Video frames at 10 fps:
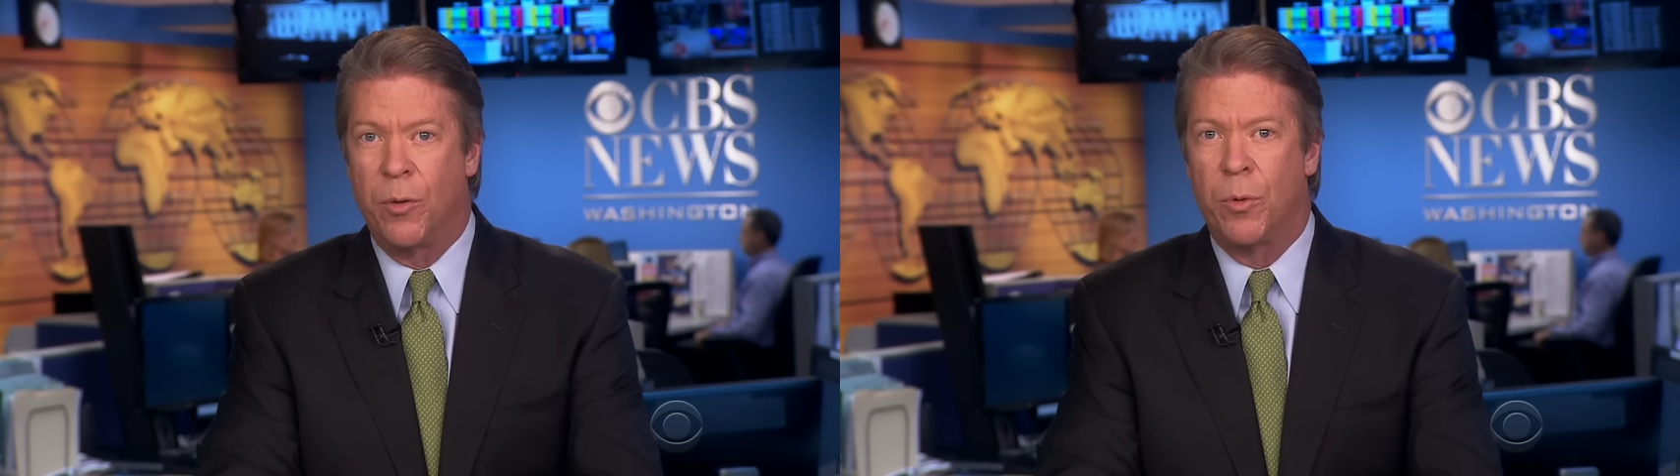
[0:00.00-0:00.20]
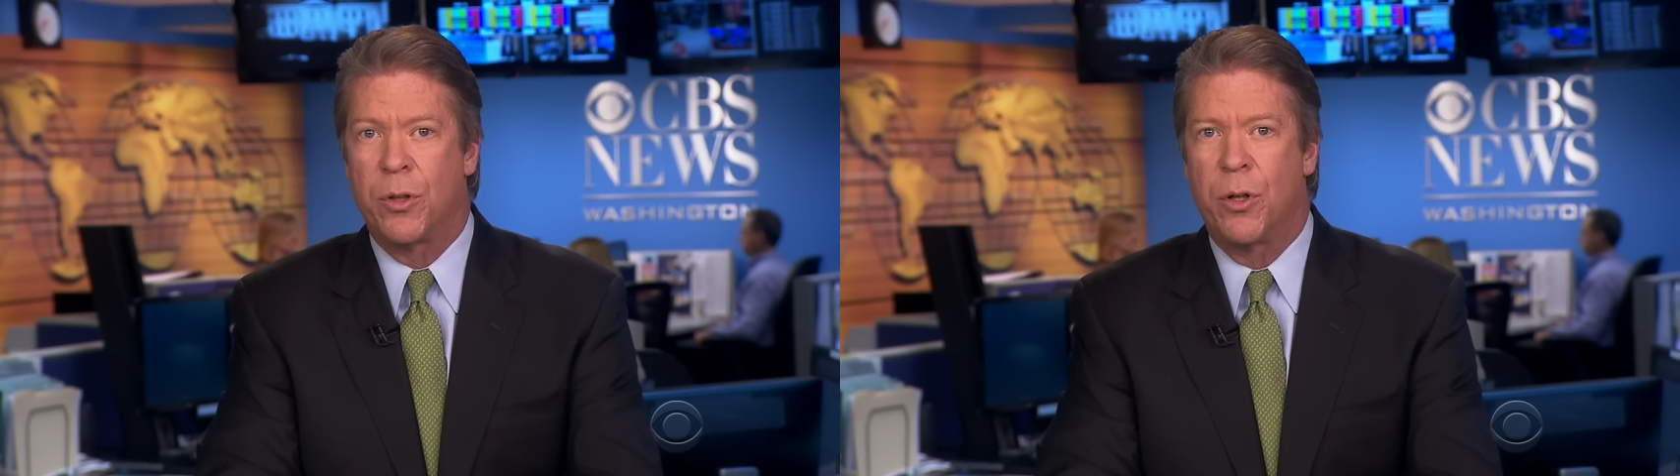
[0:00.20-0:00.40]

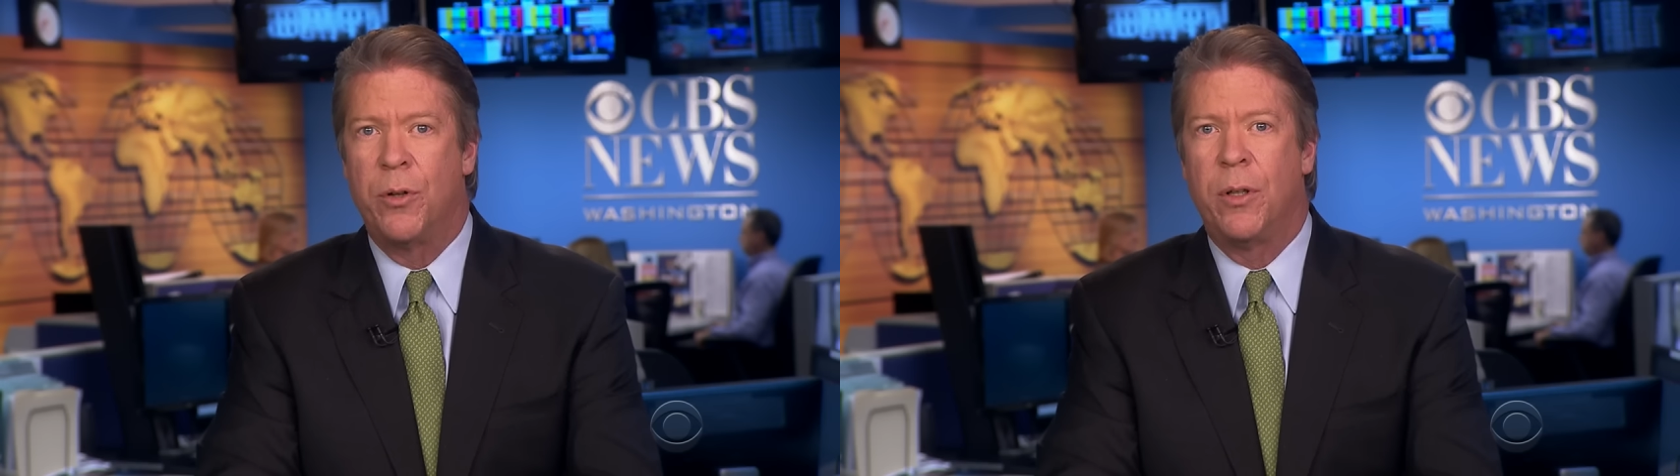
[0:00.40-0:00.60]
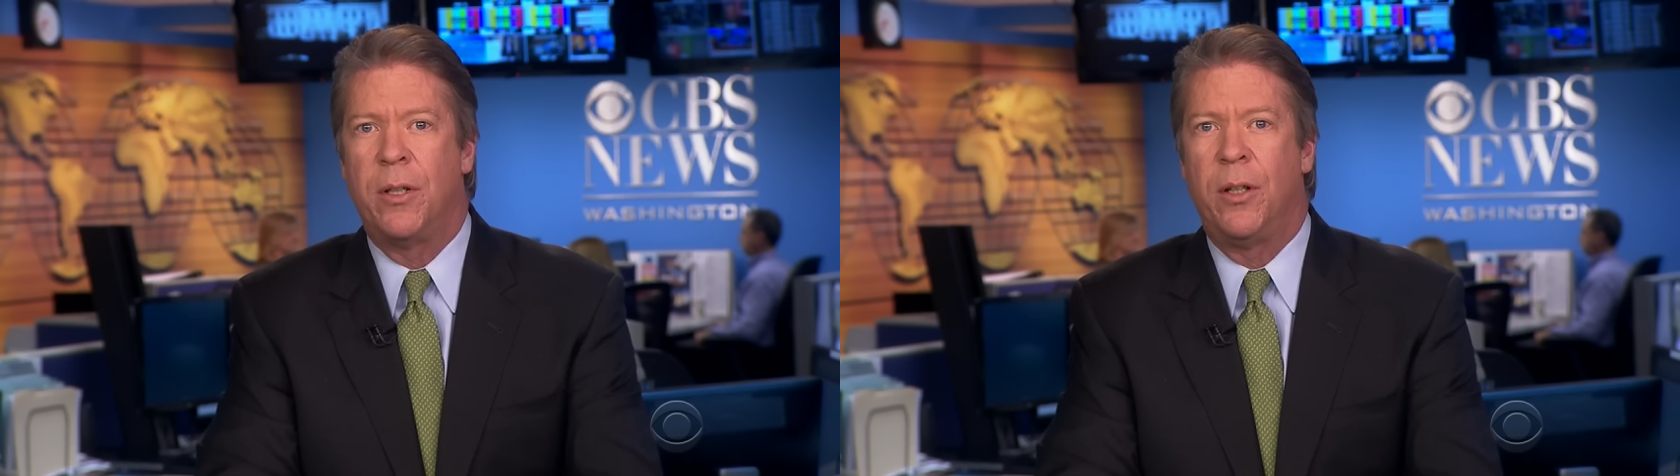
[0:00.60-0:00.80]
and
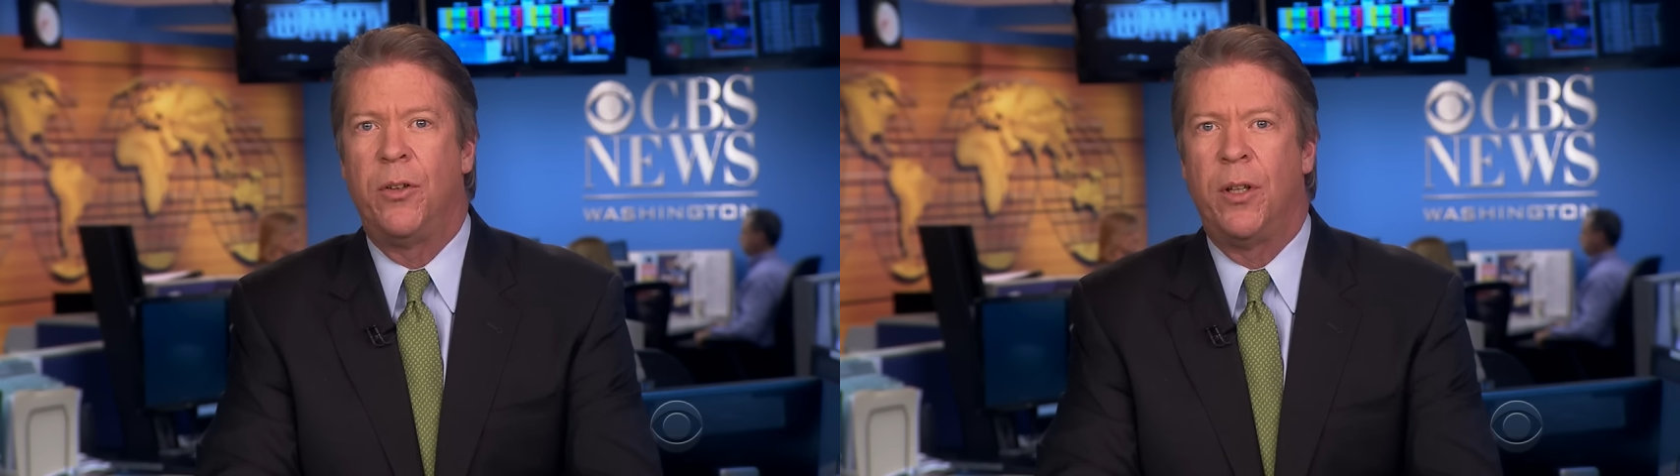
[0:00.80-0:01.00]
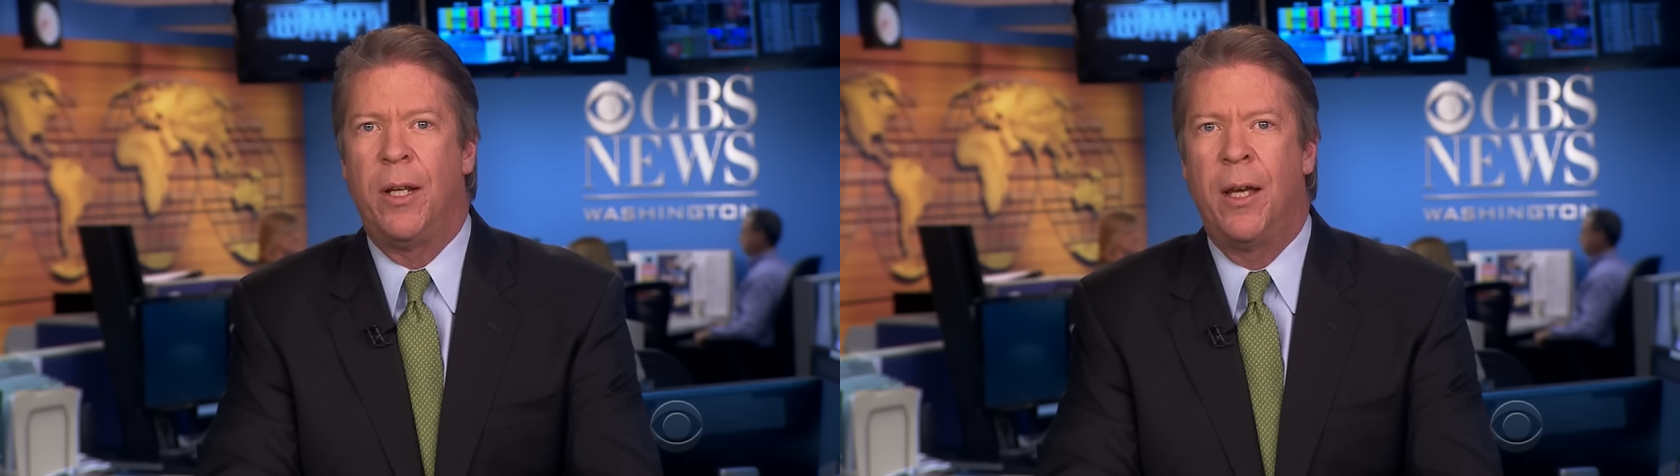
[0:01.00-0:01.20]
returned to
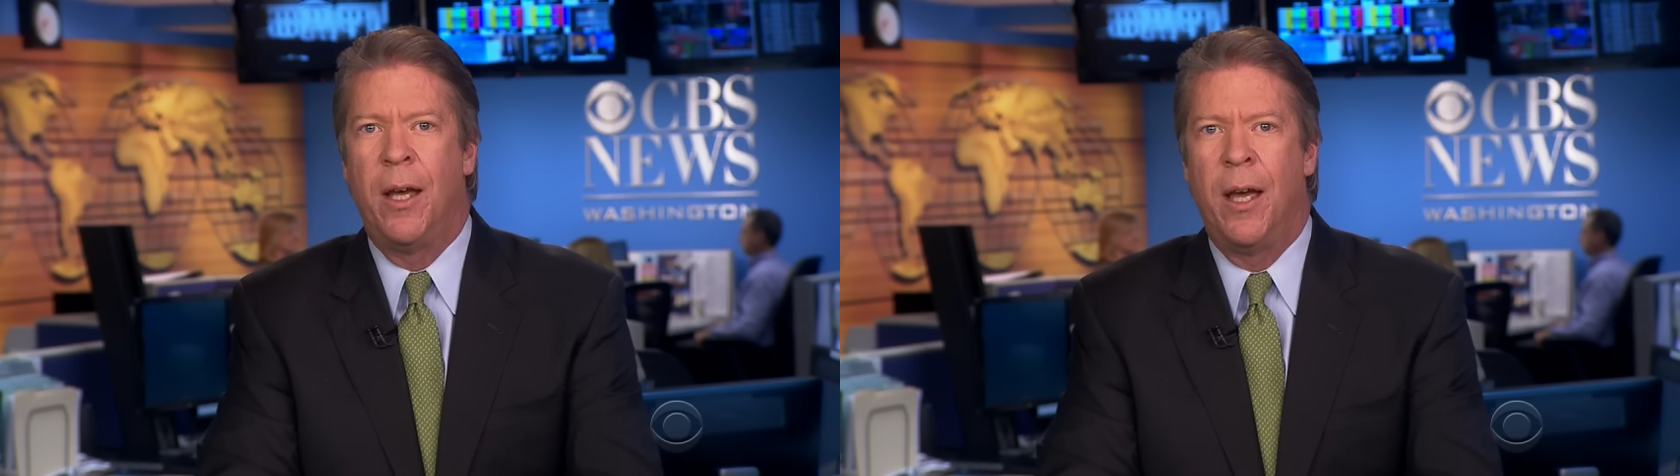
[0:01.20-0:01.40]
D.C.